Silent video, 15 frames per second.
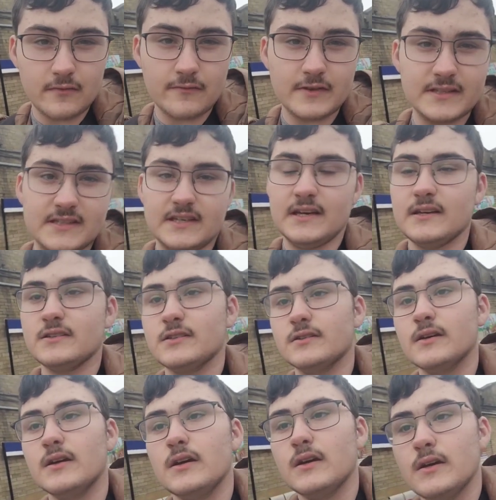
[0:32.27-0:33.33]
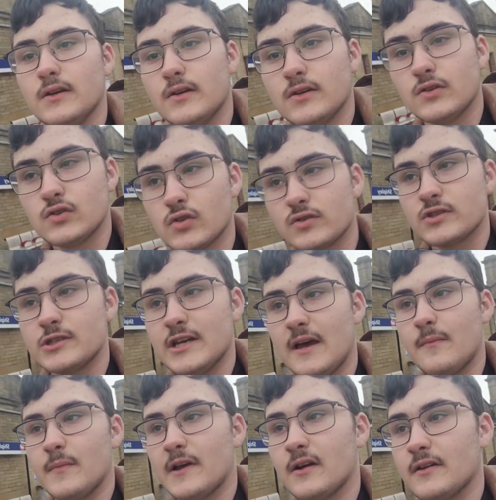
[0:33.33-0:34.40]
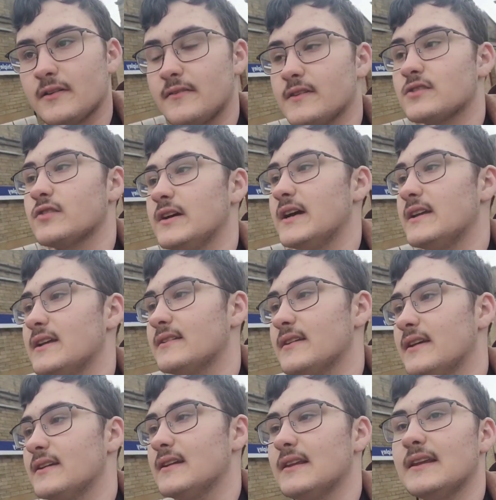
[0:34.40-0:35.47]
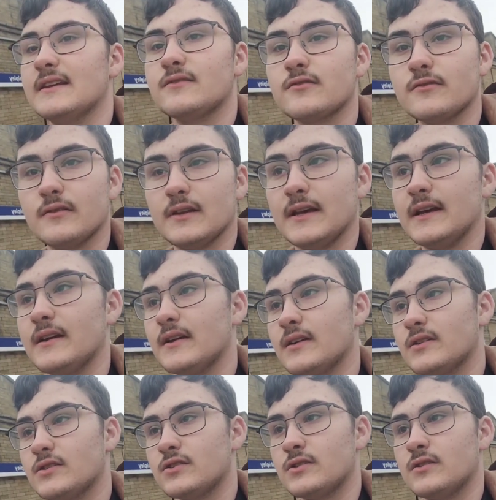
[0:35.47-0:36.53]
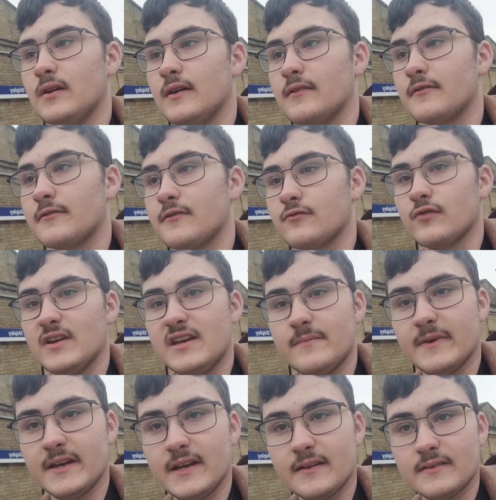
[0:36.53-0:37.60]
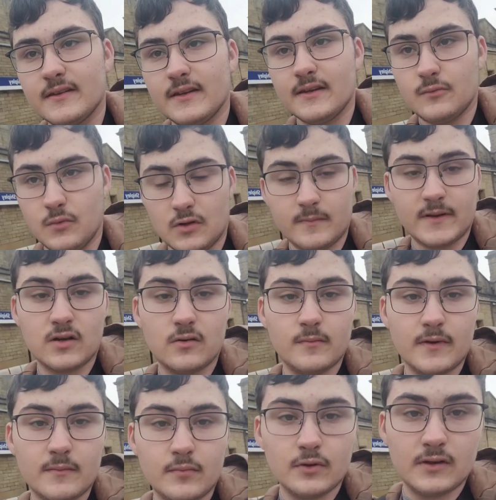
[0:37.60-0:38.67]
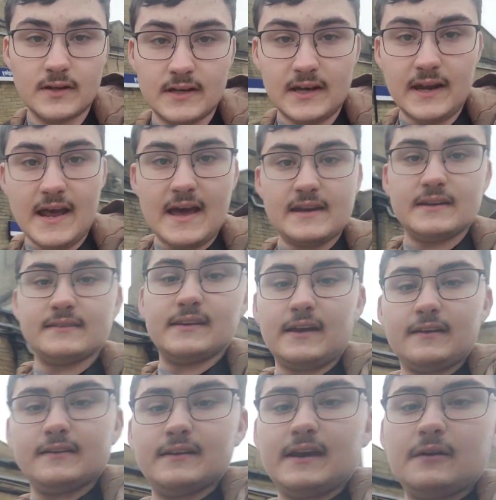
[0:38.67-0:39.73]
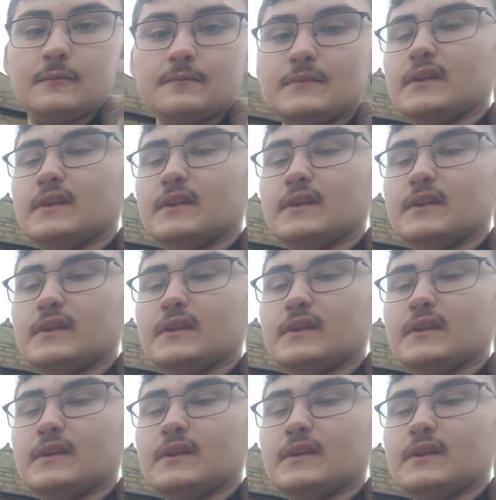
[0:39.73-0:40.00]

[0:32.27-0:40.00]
of the station just yet because the train is in literally three minutes and it will be coming pulling in any second now